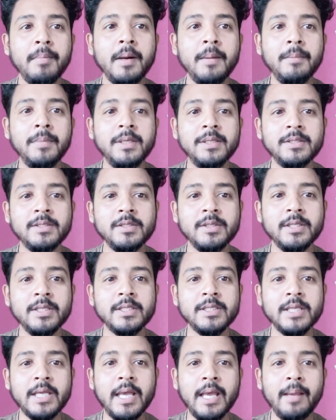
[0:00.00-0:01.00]
published
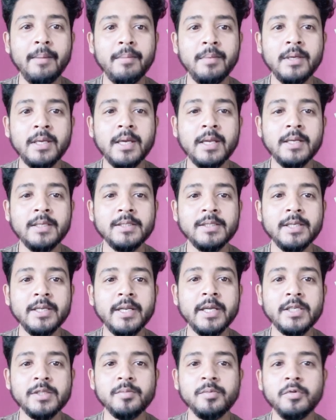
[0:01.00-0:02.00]
this app. Here is the
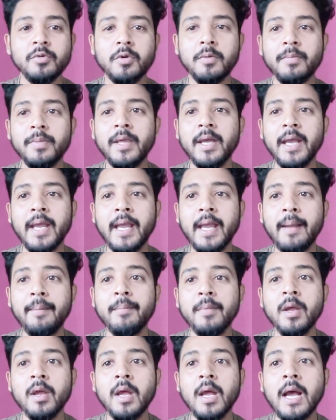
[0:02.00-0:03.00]
dashboard of the
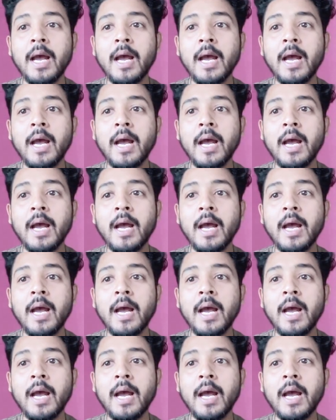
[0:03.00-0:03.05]
app.